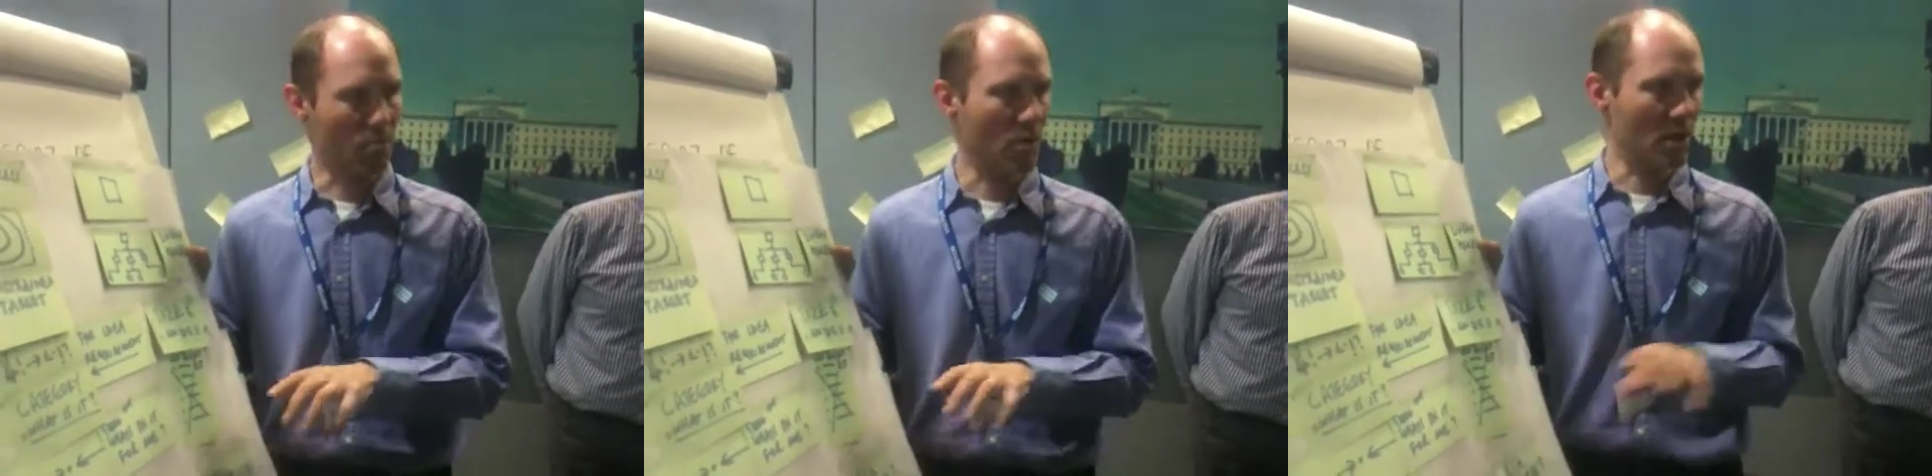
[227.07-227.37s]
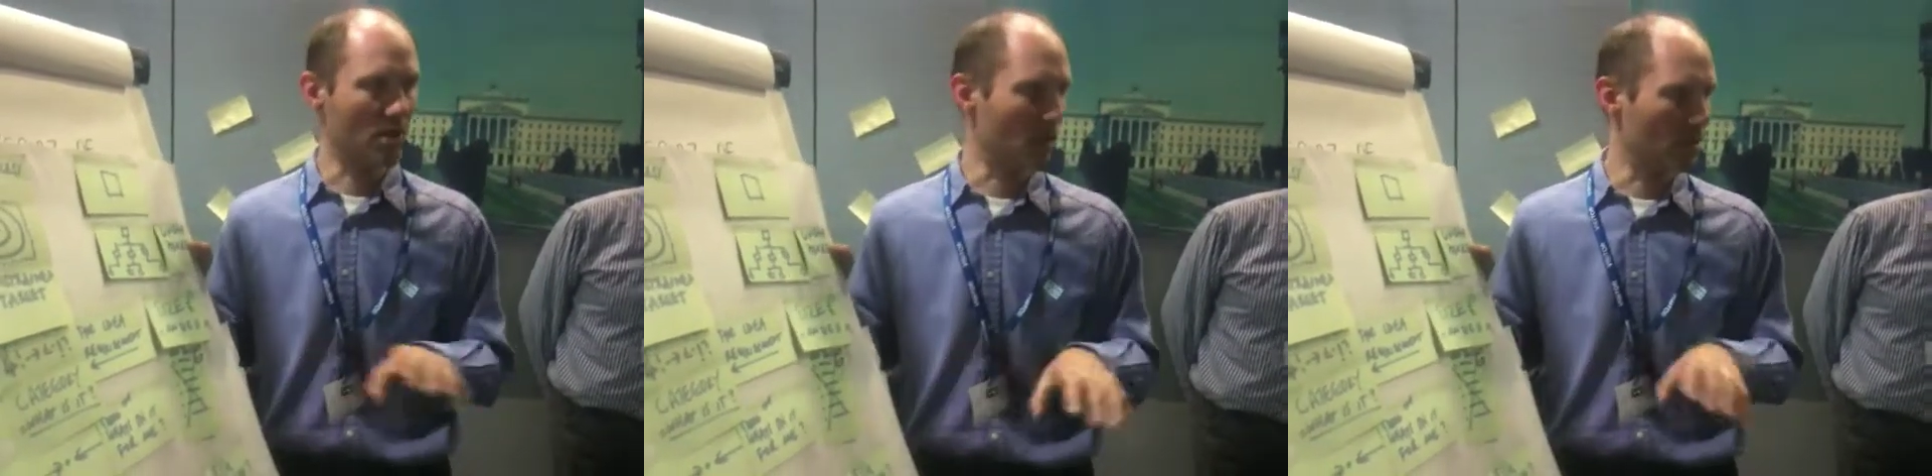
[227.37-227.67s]
which
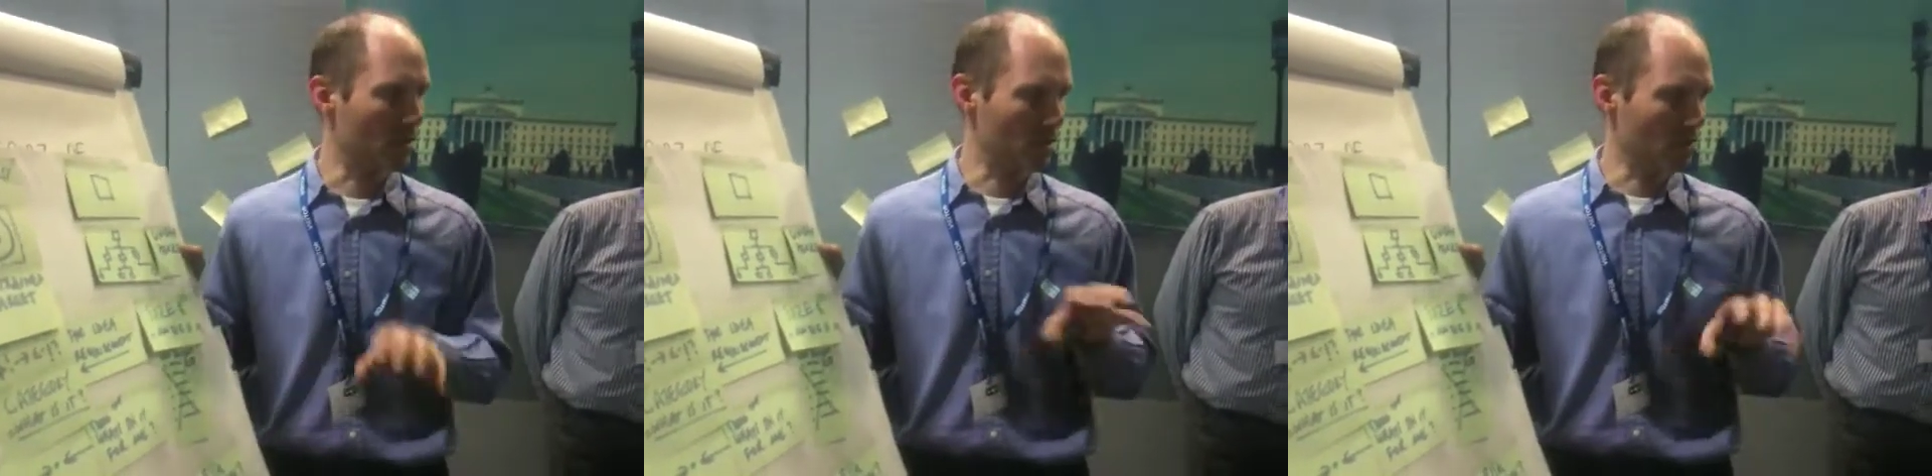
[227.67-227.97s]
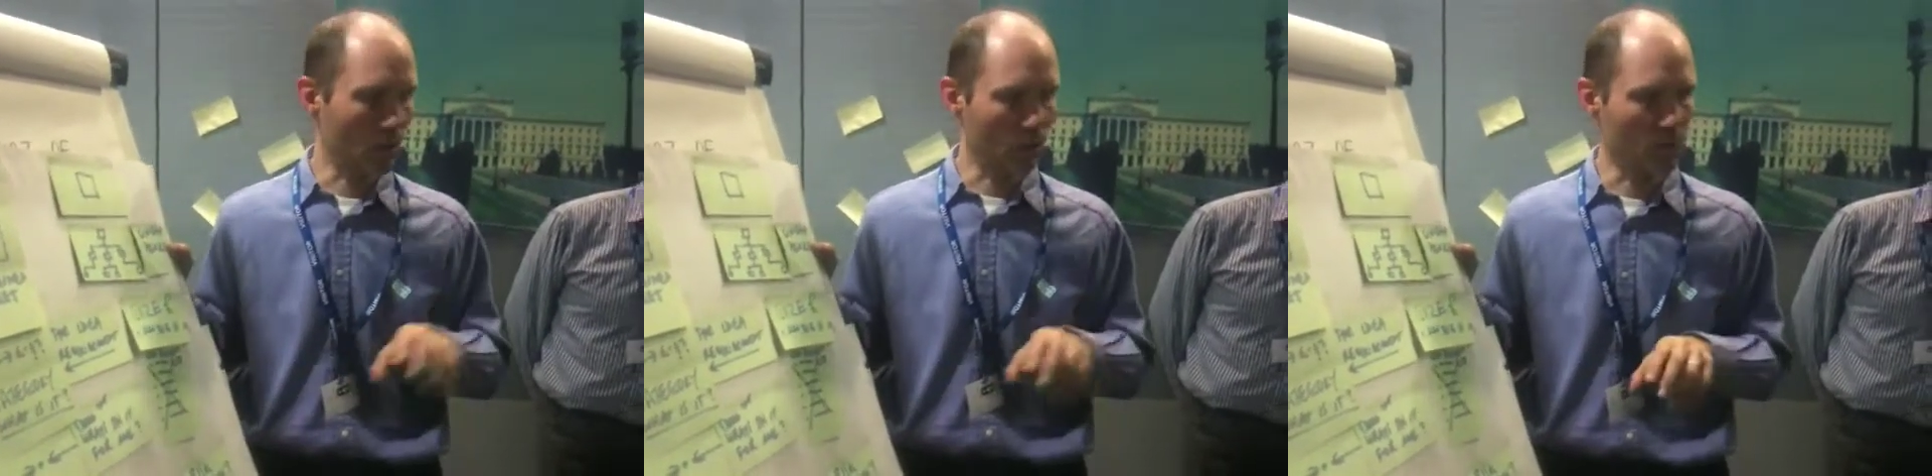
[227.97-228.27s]
ends up as a
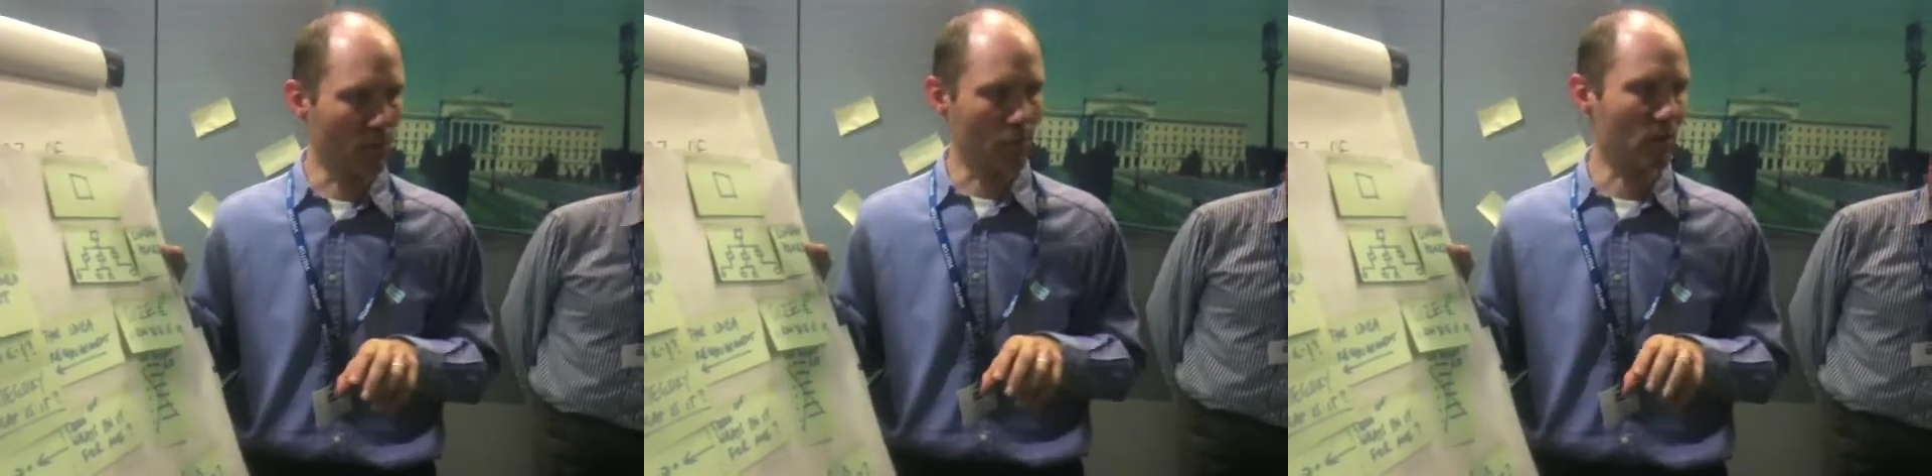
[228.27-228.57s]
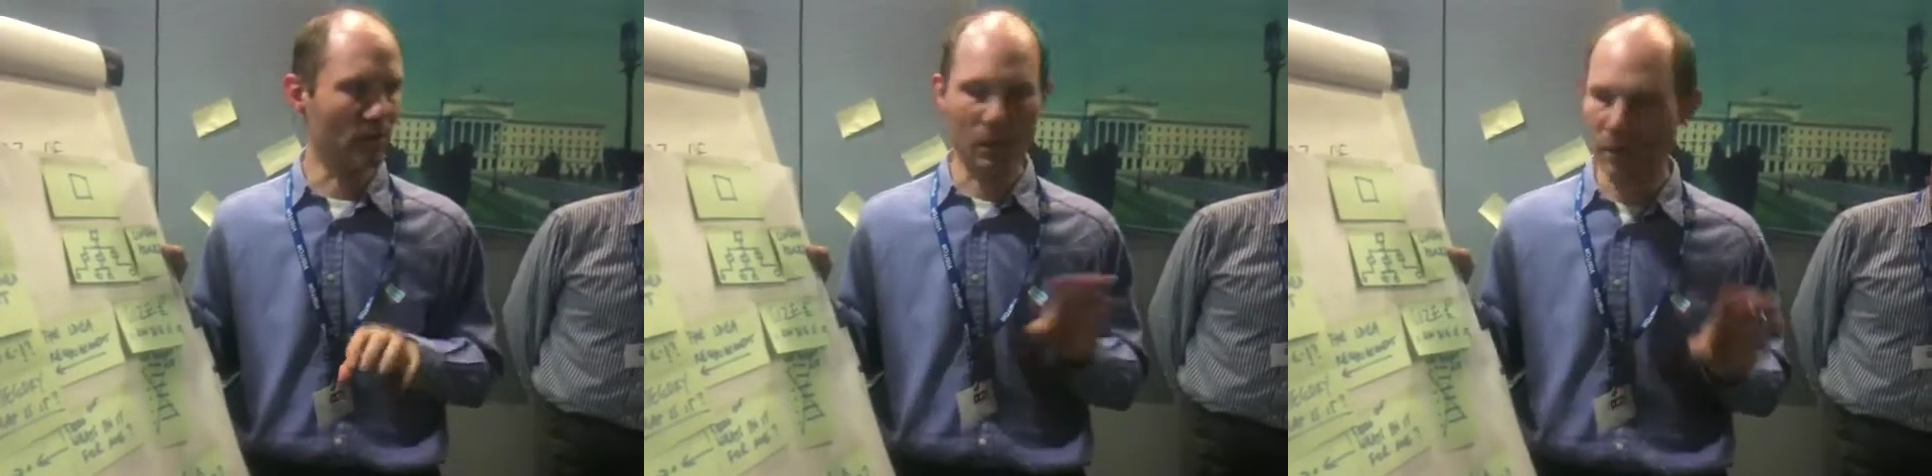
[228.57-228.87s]
sort of hodgepodge
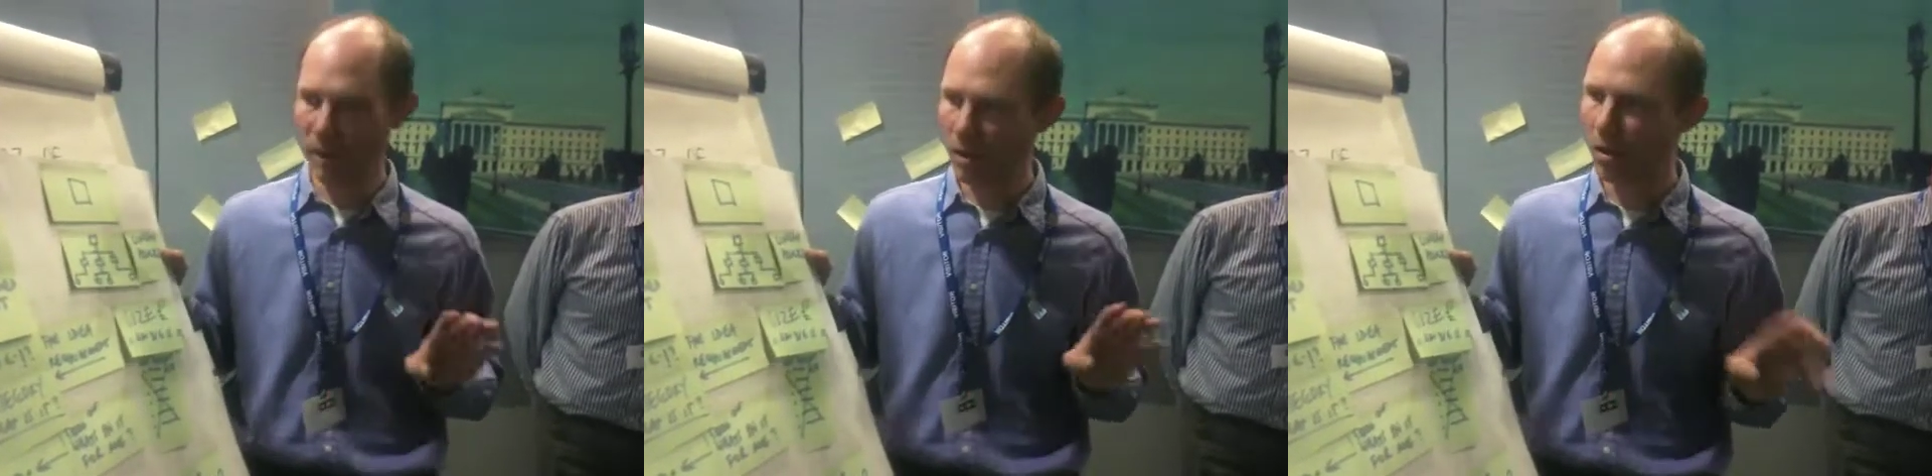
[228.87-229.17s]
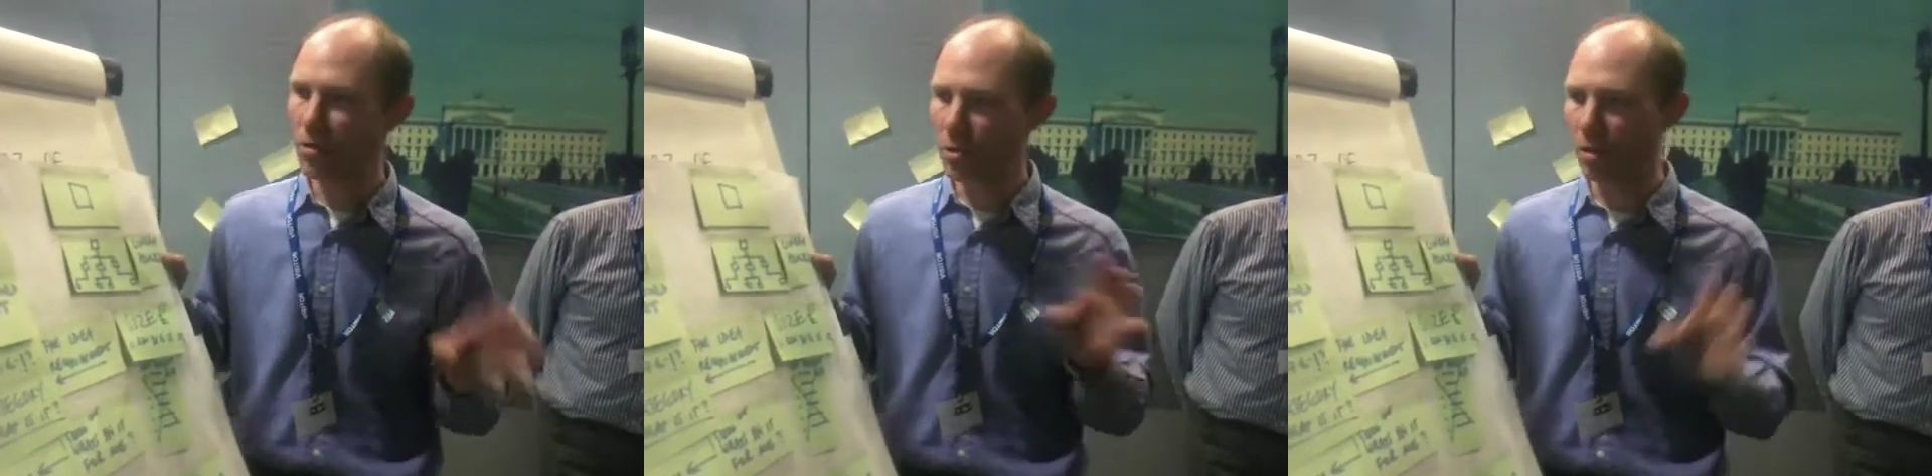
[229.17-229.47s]
of nothing.
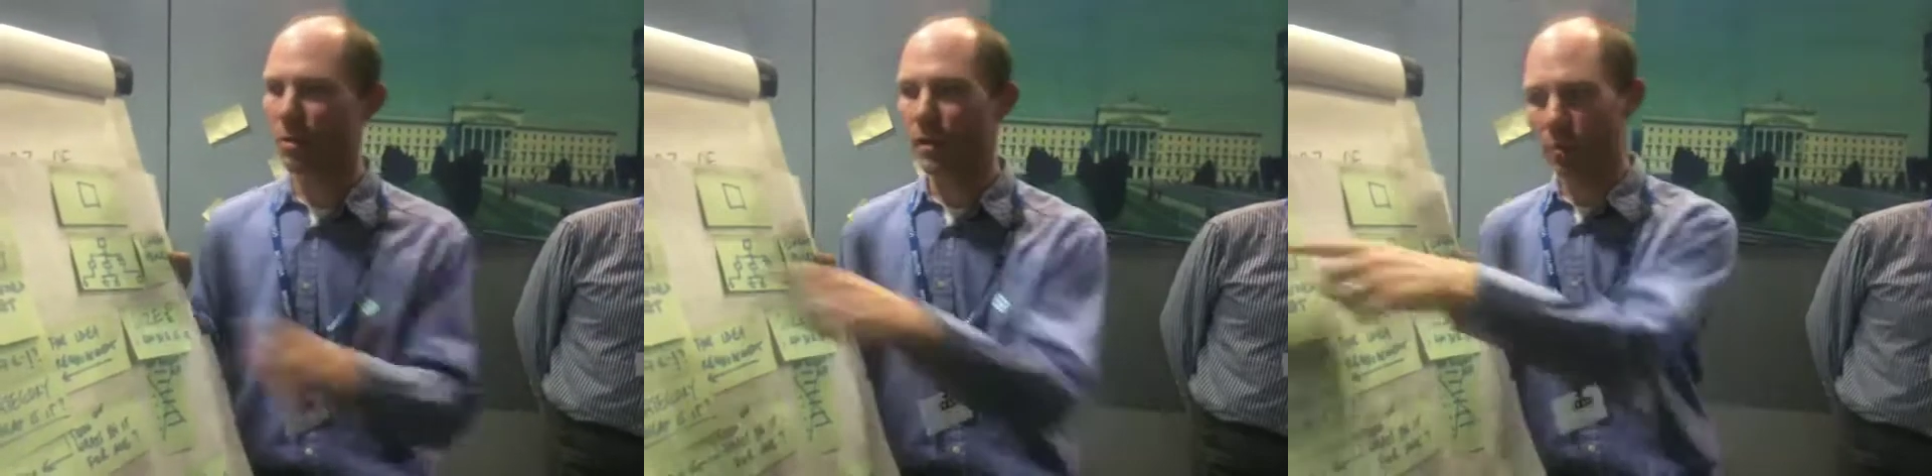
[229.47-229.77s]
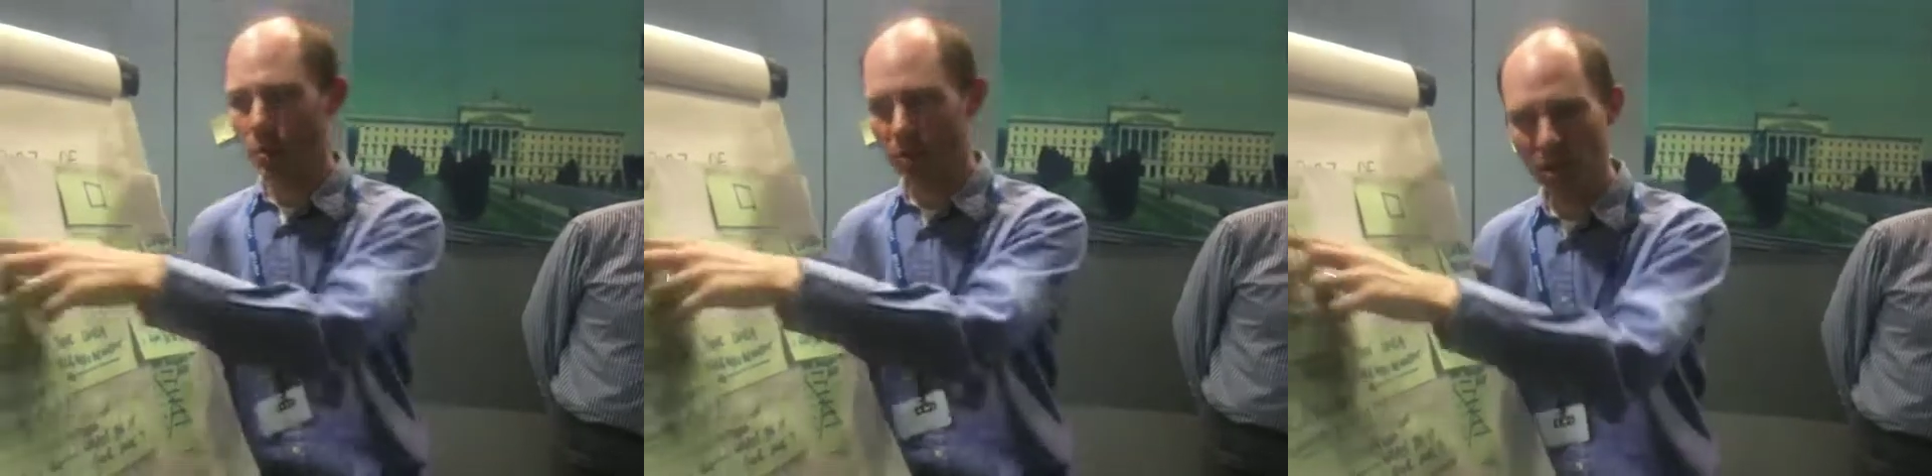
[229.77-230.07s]
So they
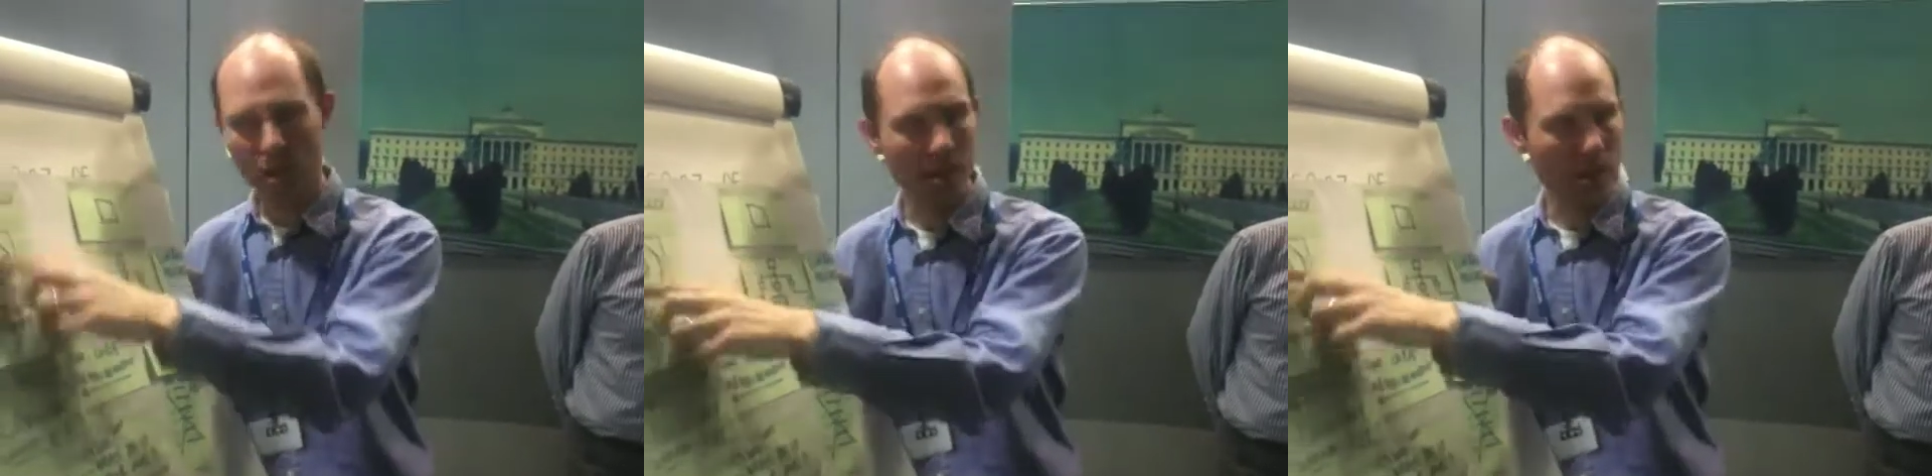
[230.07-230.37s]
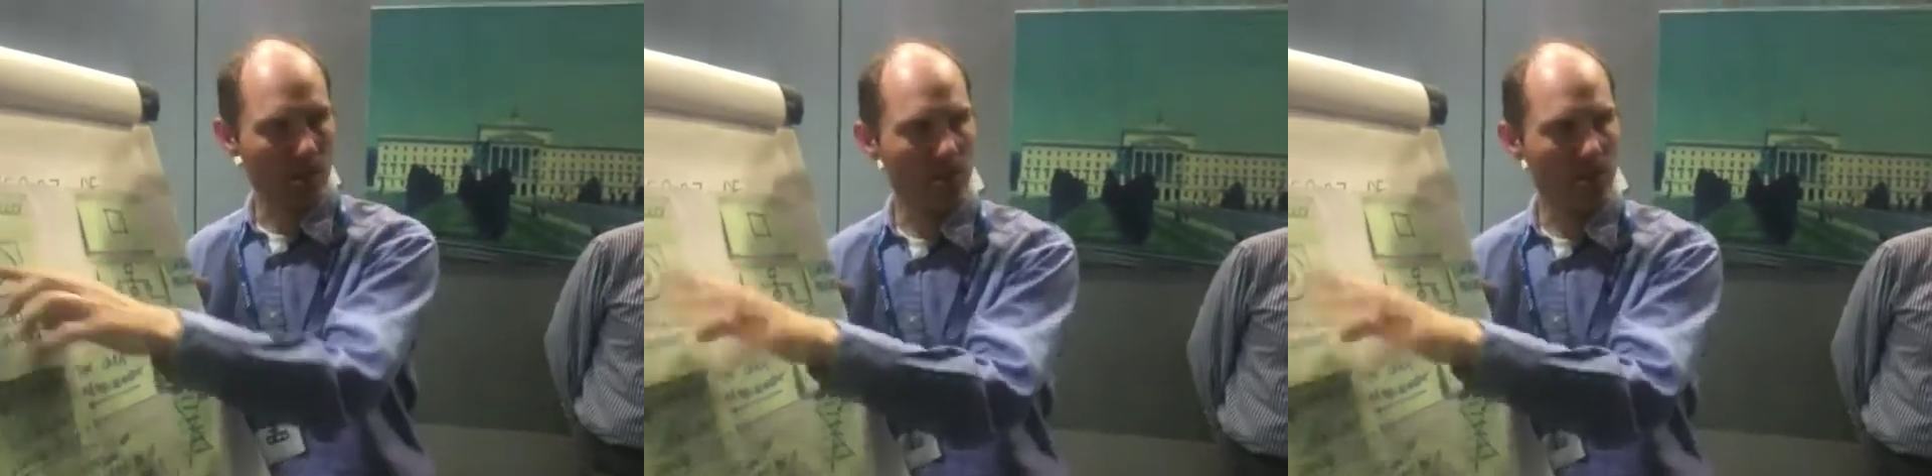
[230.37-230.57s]
want a target.